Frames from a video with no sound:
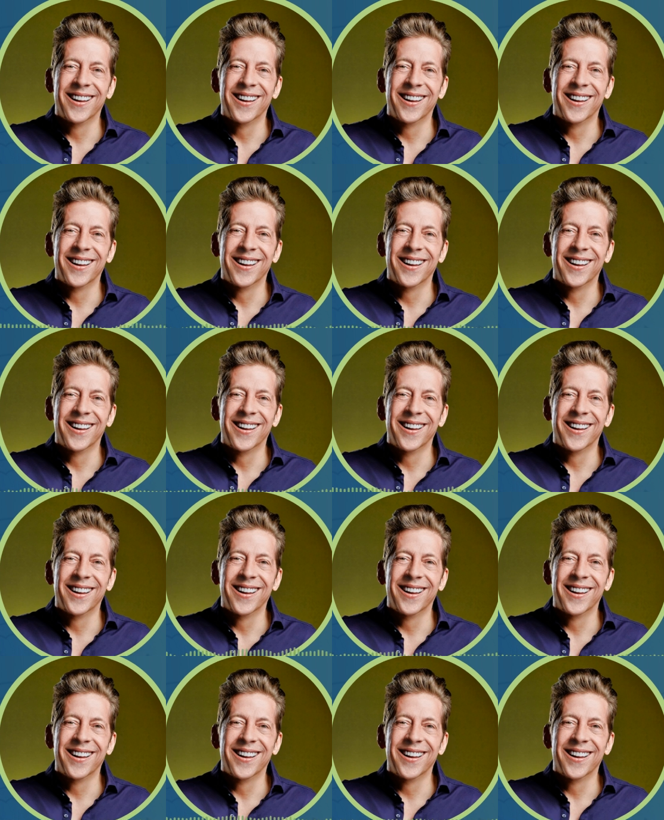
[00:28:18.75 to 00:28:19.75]

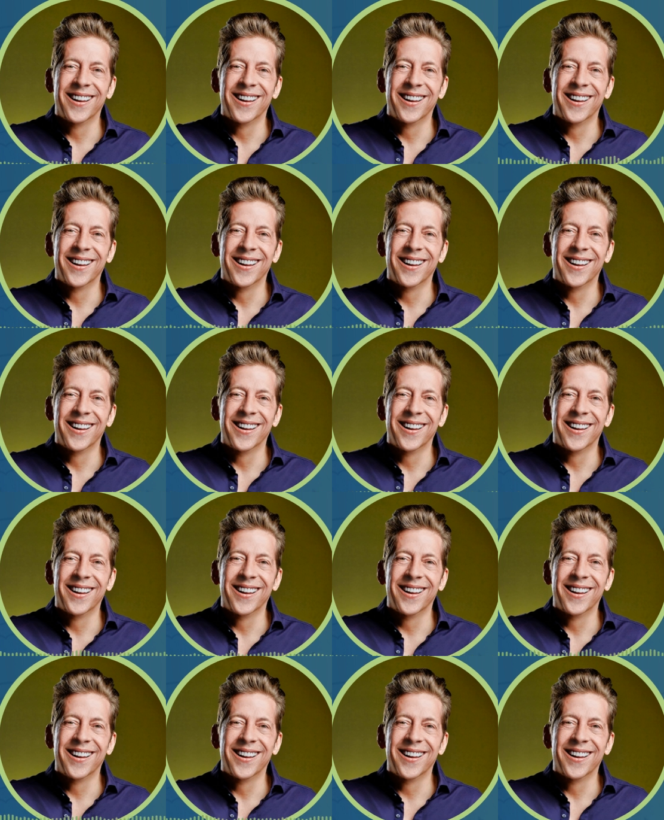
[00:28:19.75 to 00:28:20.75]

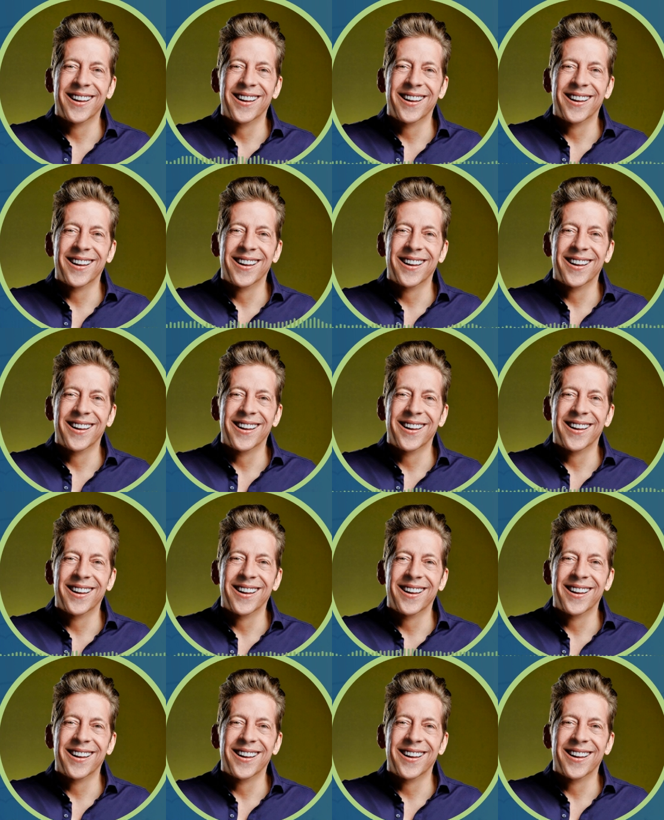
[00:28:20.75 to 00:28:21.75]

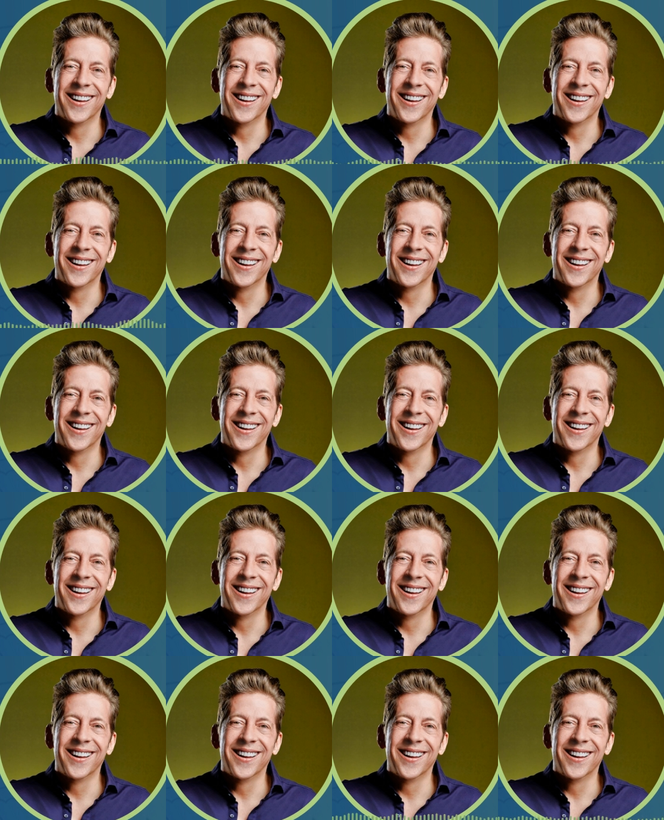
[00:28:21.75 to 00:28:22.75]

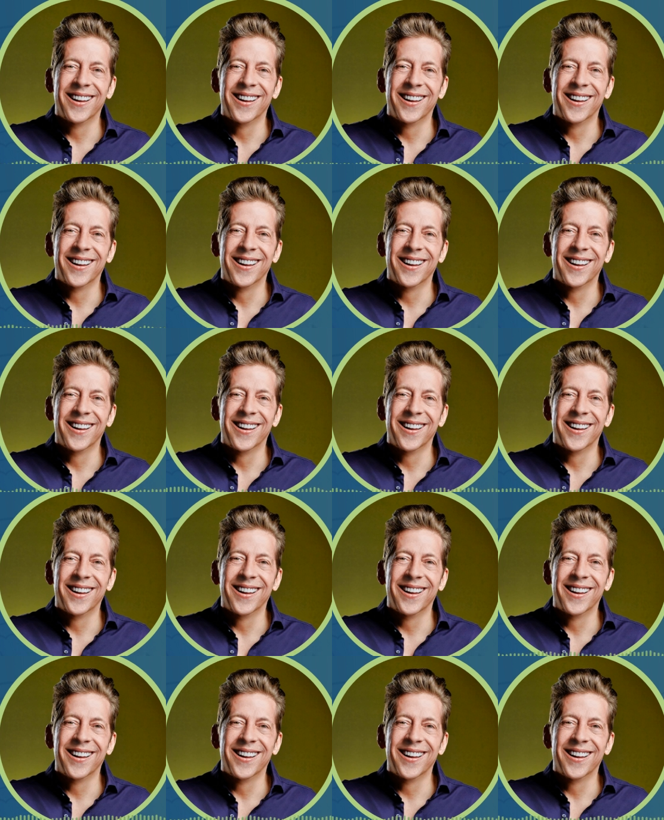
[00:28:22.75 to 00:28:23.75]

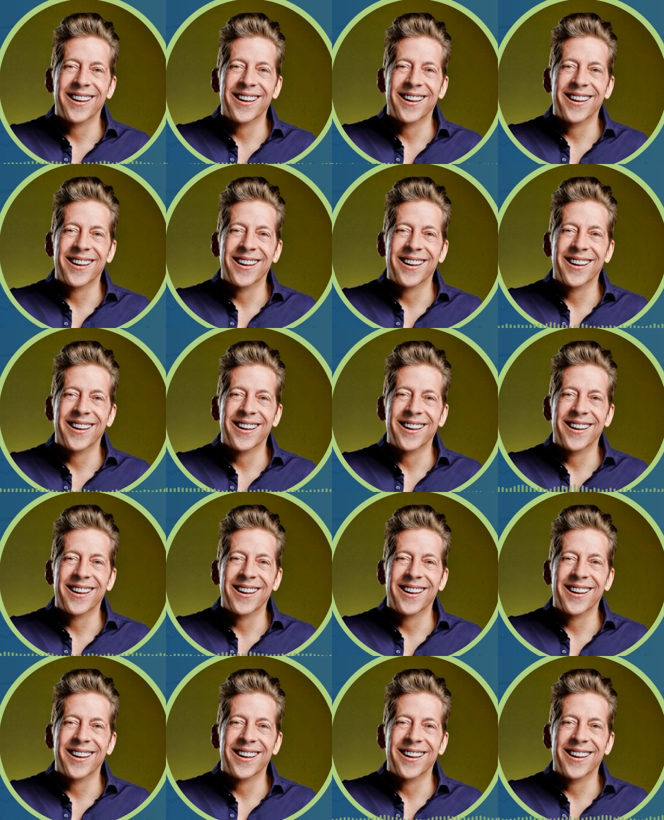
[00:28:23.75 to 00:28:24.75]
[no speech]